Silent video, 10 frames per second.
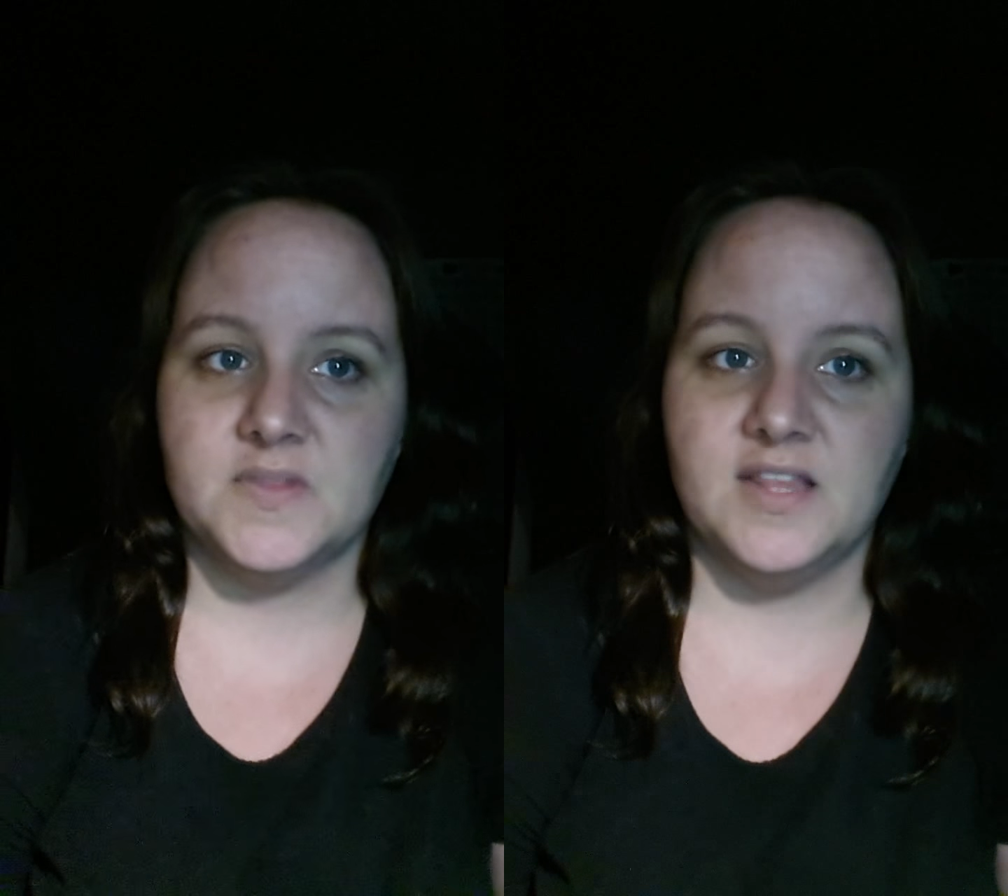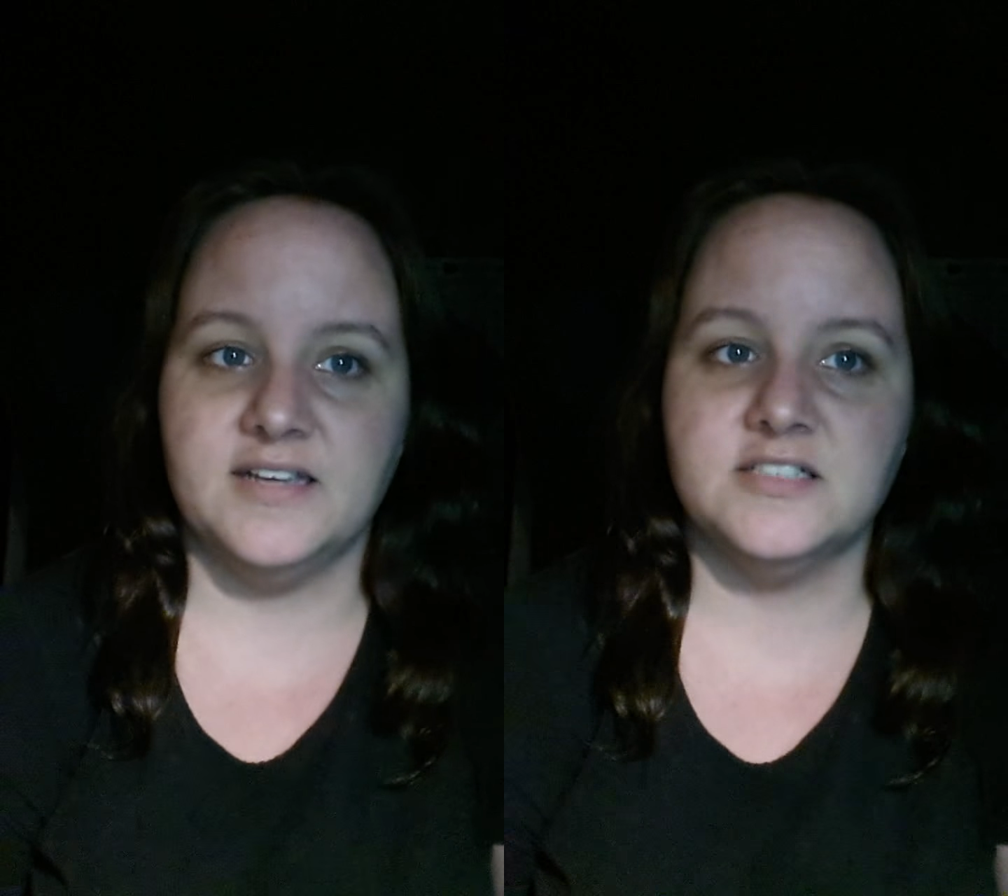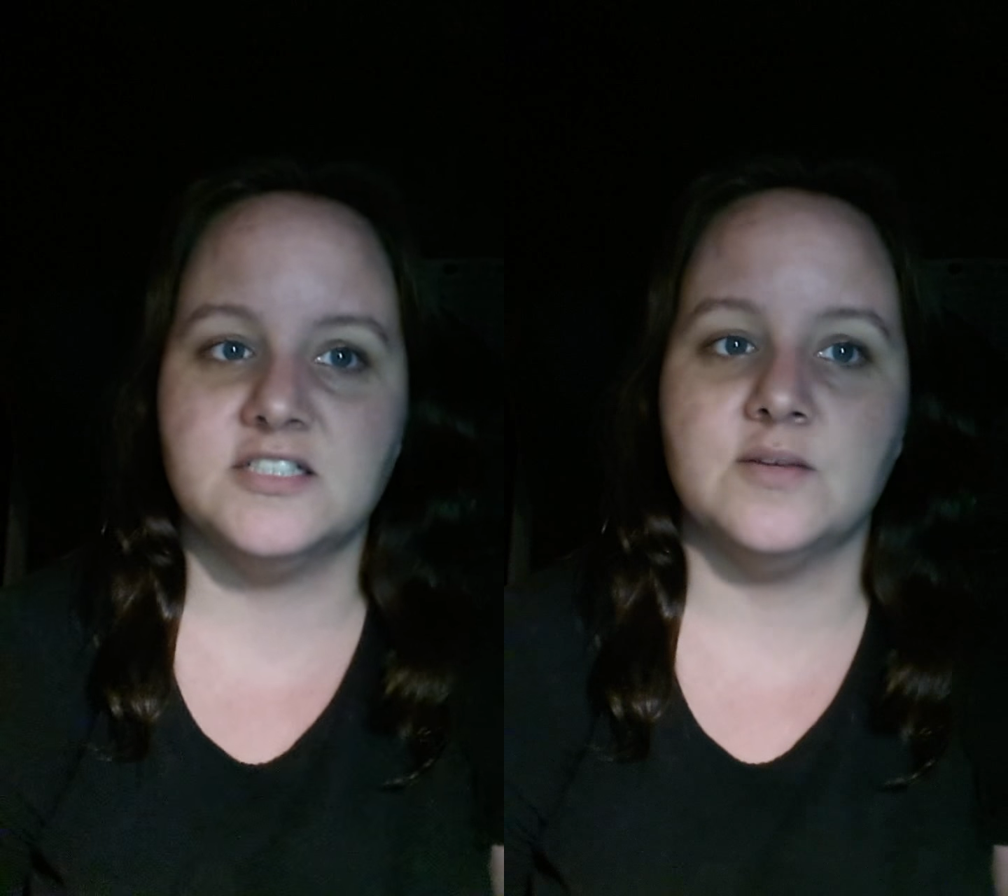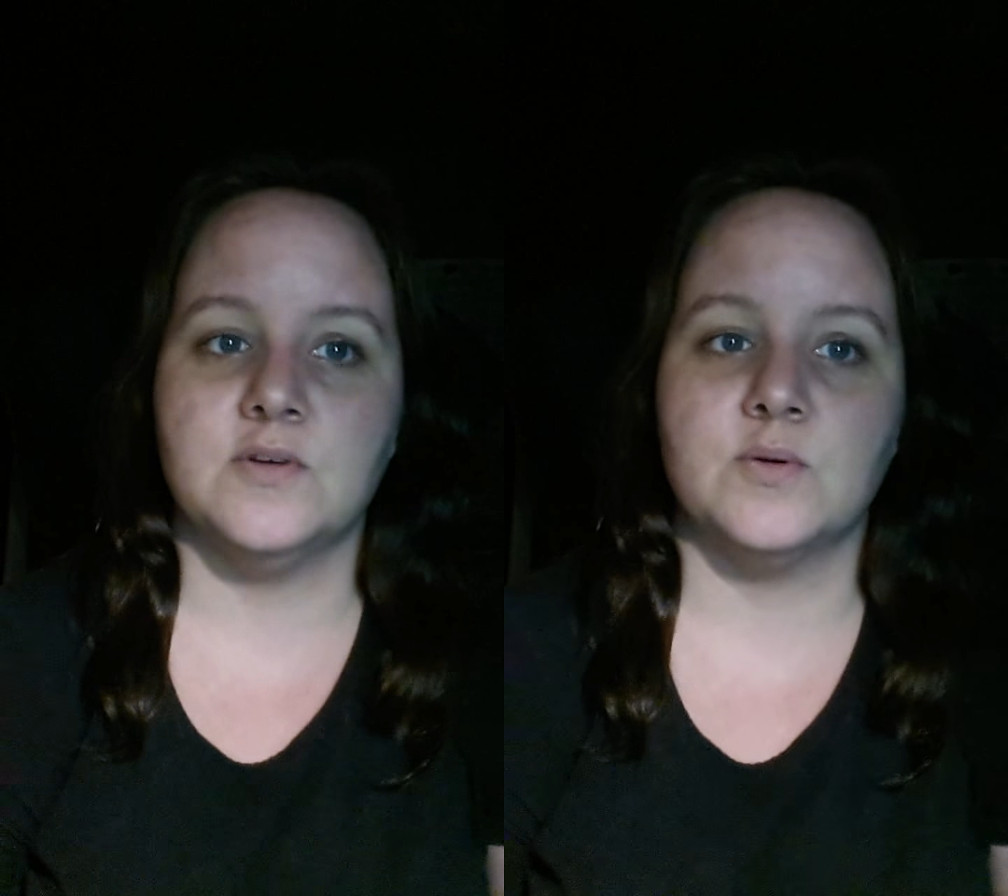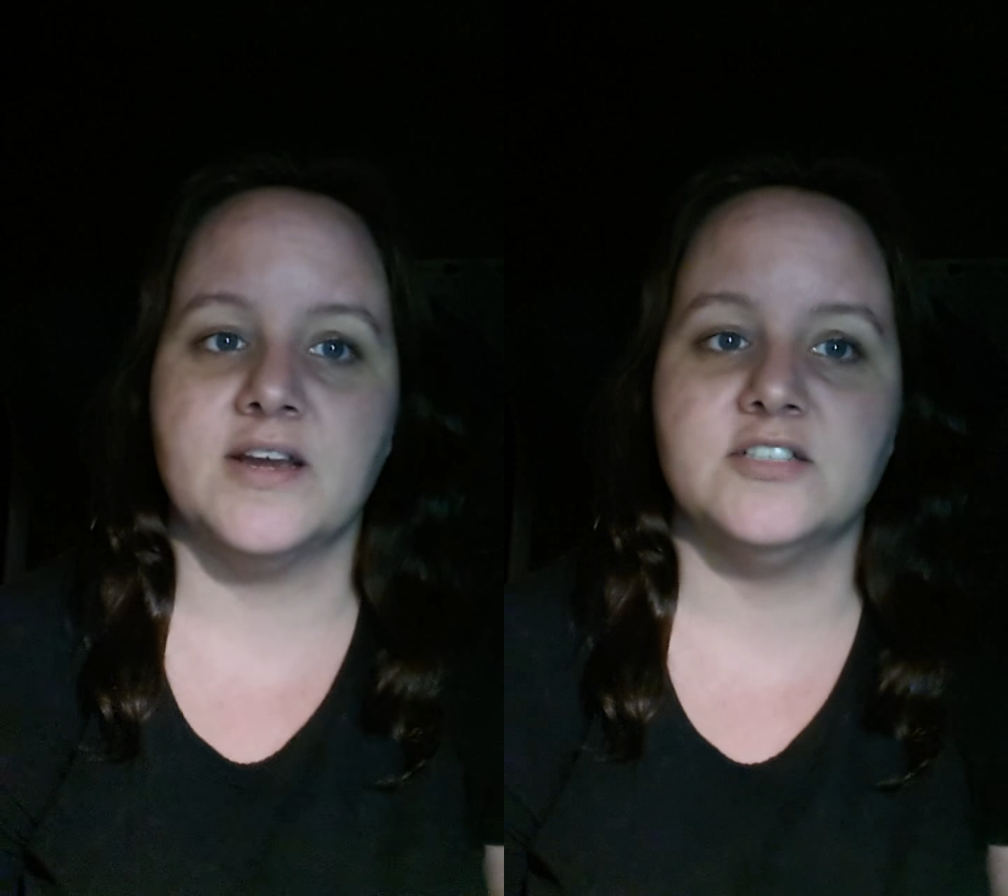things that
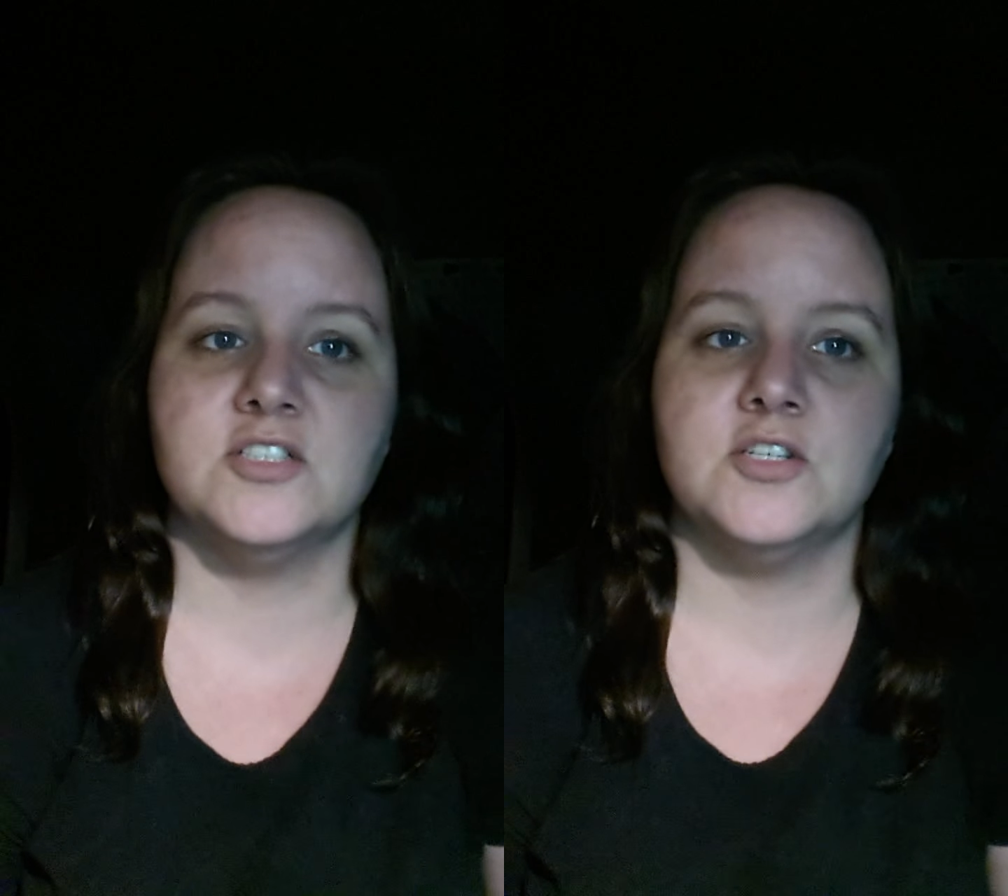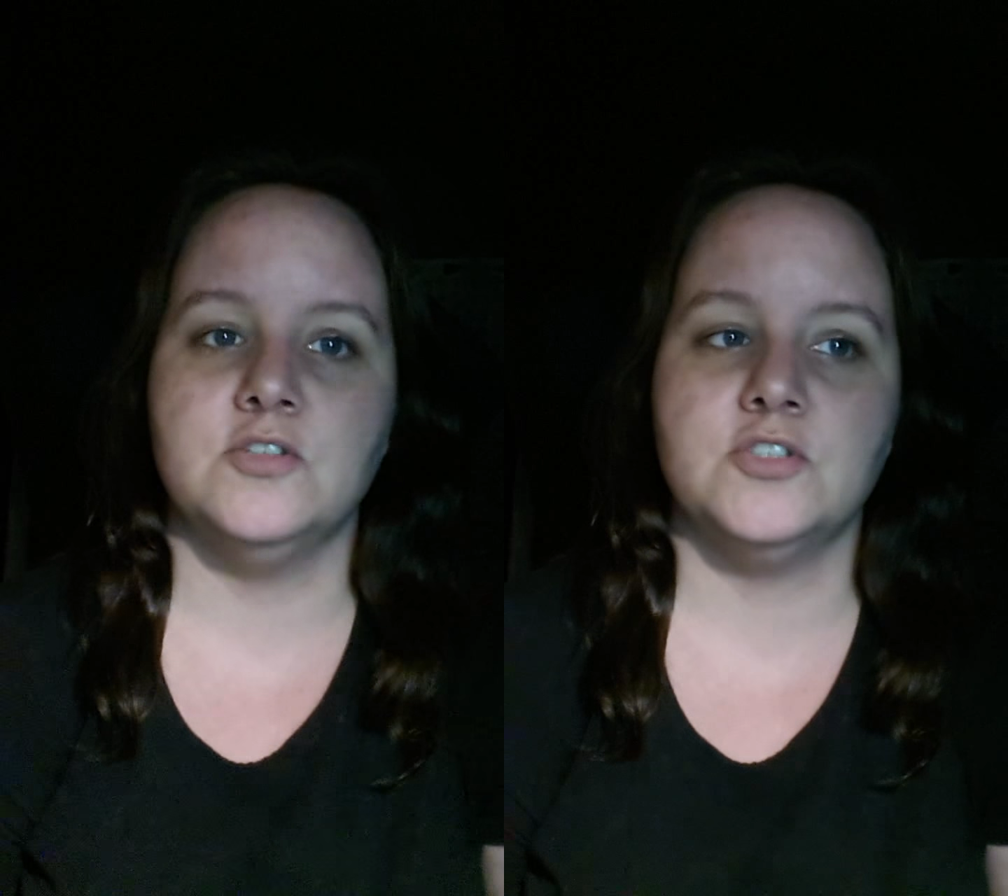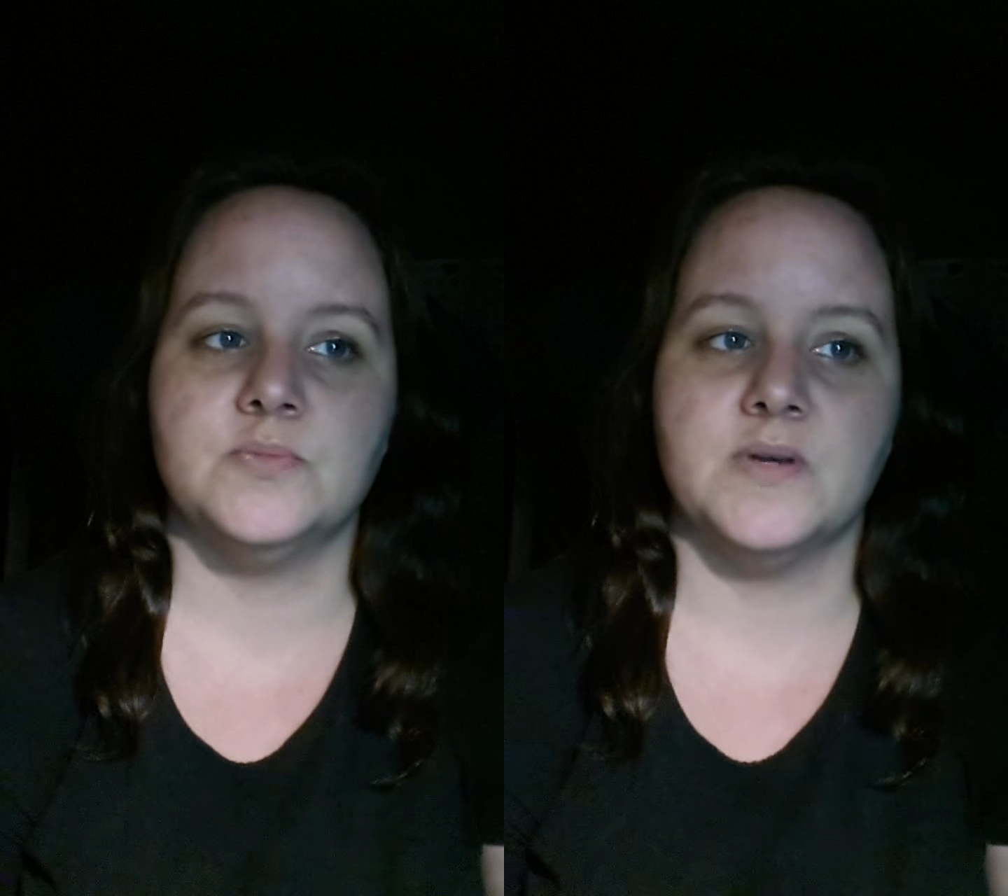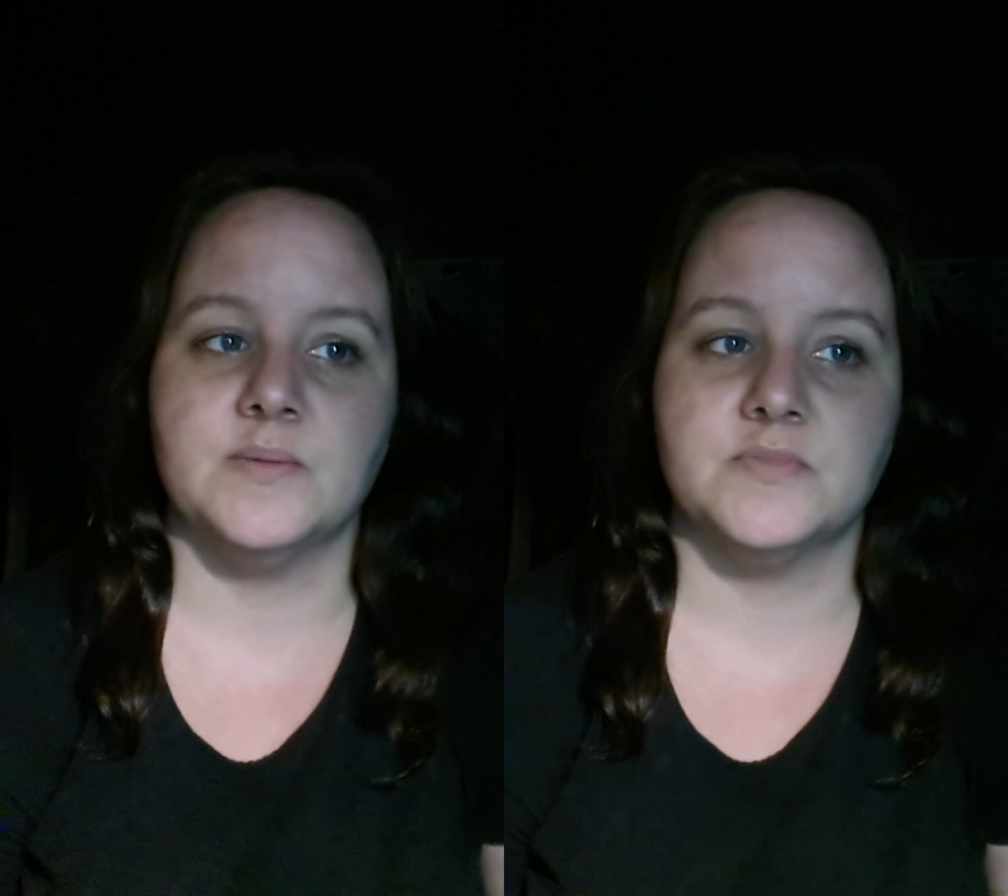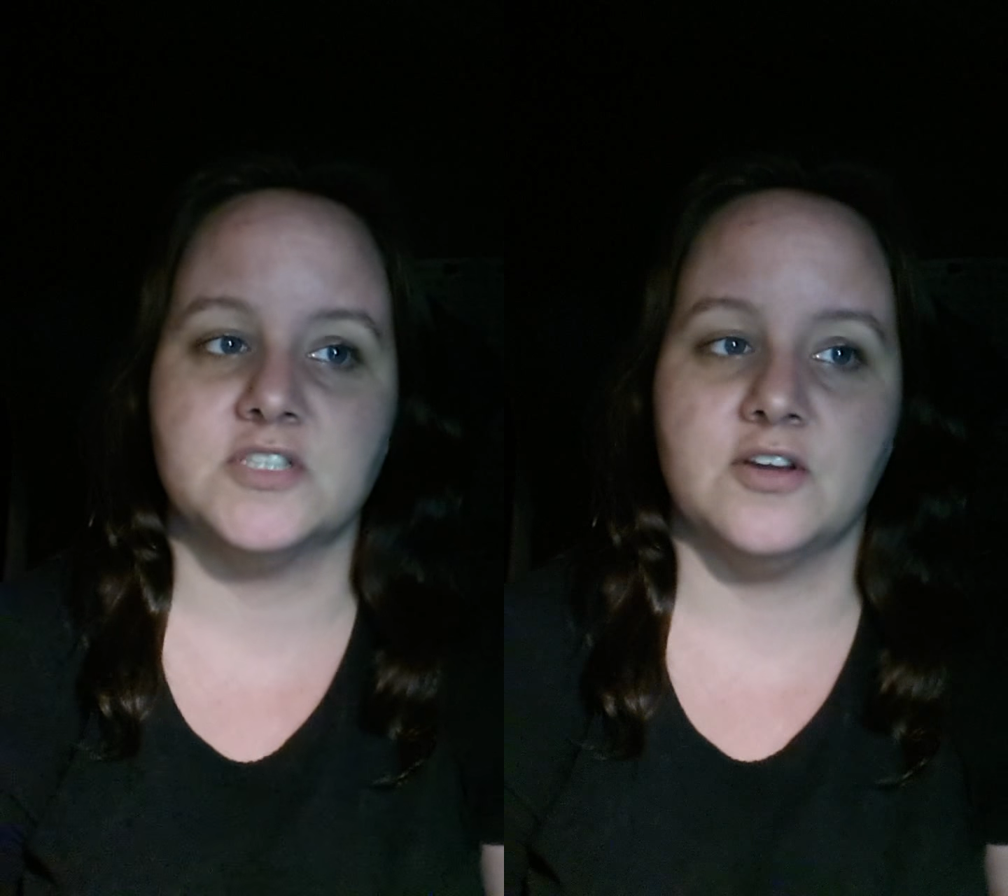would raise goosebumps